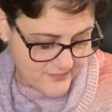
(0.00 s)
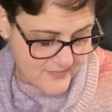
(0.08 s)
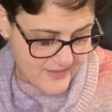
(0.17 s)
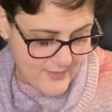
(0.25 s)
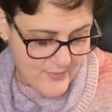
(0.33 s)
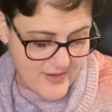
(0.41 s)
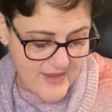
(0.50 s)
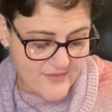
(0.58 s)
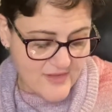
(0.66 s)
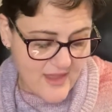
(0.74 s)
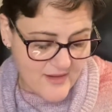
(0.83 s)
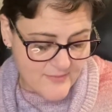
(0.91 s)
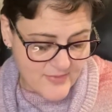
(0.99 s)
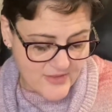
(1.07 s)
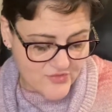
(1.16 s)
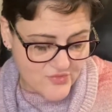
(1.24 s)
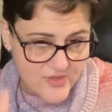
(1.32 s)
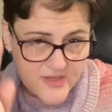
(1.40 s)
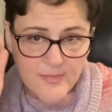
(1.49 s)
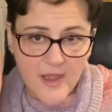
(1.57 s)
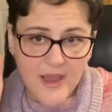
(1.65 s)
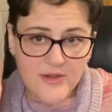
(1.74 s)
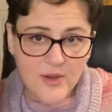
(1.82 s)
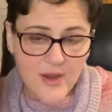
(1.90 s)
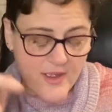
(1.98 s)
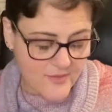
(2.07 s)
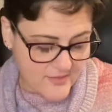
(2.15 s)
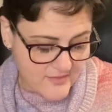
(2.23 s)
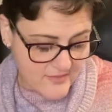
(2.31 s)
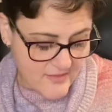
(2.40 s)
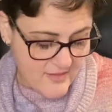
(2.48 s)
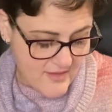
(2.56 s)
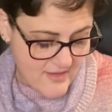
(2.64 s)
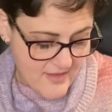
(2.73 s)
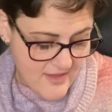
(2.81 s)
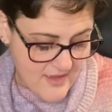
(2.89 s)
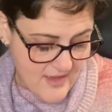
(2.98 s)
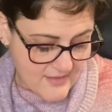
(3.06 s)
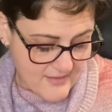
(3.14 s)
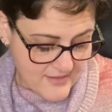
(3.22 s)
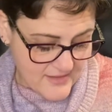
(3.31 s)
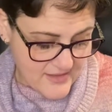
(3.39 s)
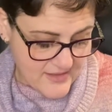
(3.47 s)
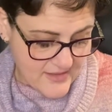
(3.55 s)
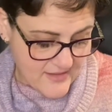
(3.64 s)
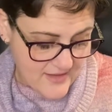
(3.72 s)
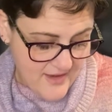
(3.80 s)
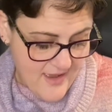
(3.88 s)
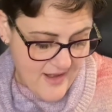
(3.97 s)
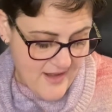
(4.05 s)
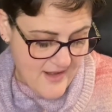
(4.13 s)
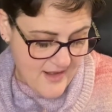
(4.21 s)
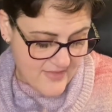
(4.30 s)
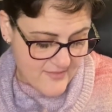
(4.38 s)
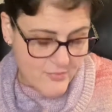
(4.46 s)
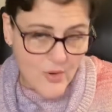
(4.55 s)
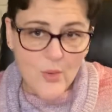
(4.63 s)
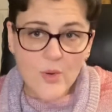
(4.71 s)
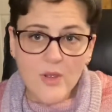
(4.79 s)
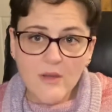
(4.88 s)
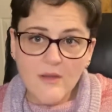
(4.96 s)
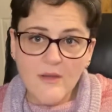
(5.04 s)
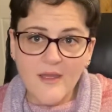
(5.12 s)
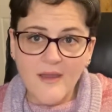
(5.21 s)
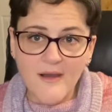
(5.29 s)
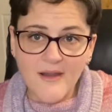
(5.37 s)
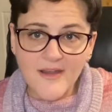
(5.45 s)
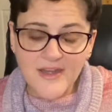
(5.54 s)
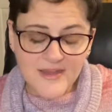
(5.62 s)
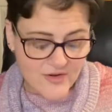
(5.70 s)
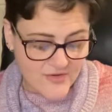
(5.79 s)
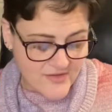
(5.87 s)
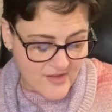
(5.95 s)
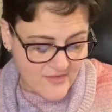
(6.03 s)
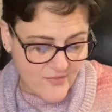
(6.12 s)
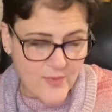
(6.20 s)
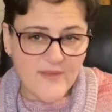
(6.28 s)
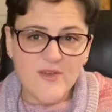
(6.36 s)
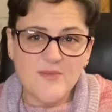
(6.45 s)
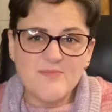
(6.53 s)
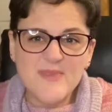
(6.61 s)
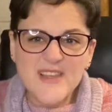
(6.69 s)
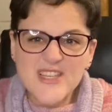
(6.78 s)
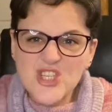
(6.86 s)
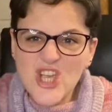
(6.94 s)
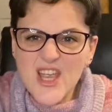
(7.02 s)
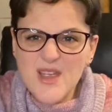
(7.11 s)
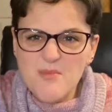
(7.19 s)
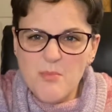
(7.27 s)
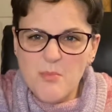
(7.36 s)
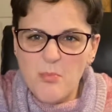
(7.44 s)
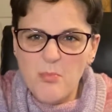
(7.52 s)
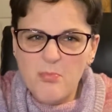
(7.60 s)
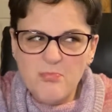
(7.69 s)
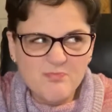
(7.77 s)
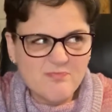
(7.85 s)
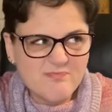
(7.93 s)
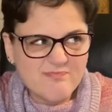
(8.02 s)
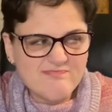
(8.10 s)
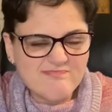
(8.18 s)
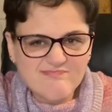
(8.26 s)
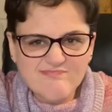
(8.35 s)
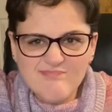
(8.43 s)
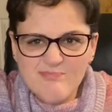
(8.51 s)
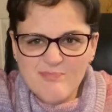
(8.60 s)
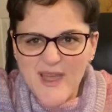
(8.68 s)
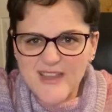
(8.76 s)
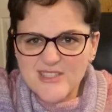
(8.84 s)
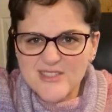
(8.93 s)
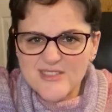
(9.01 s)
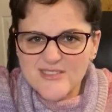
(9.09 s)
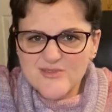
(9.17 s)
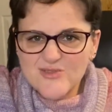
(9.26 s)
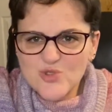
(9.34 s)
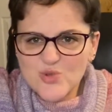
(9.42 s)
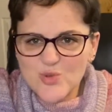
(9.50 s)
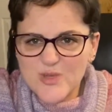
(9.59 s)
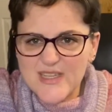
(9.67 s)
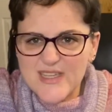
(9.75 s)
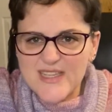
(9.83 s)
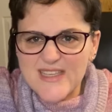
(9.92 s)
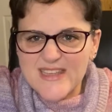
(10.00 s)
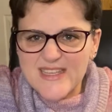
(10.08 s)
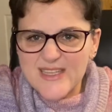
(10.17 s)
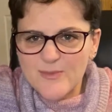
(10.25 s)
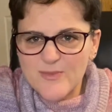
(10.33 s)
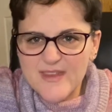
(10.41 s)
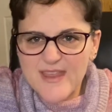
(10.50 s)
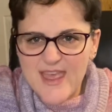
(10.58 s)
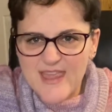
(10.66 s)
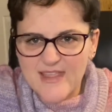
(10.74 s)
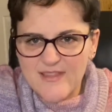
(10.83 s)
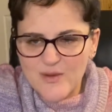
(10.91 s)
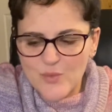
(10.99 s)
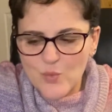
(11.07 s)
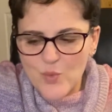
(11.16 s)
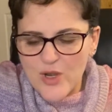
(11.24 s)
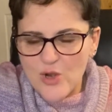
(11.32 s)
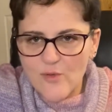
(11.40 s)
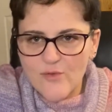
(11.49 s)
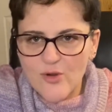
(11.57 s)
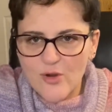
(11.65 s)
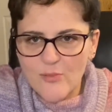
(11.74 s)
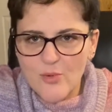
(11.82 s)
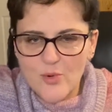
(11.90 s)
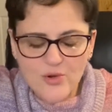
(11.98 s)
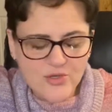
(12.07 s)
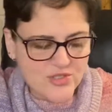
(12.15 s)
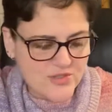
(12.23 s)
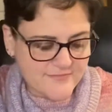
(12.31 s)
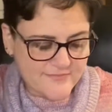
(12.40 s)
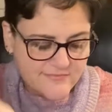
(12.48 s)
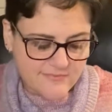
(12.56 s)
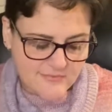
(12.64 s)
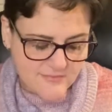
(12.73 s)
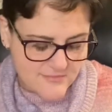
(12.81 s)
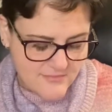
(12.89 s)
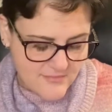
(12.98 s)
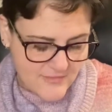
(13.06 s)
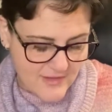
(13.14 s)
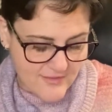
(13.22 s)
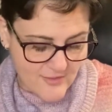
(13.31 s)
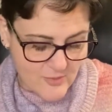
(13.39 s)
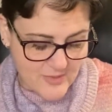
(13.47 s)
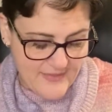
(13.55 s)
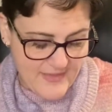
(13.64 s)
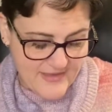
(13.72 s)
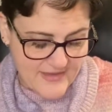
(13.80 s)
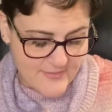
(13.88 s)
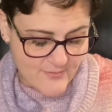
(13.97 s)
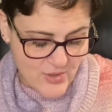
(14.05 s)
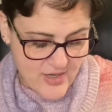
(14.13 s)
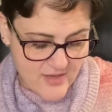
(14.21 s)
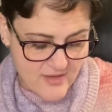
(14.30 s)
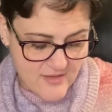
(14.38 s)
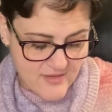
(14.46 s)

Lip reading: And we have a lot of big trees behind our house. And luckily, none of them broke on any of our stuff. We have a big giant batch of tree limbs hanging like right over our porch. So I'm glad that didn't break.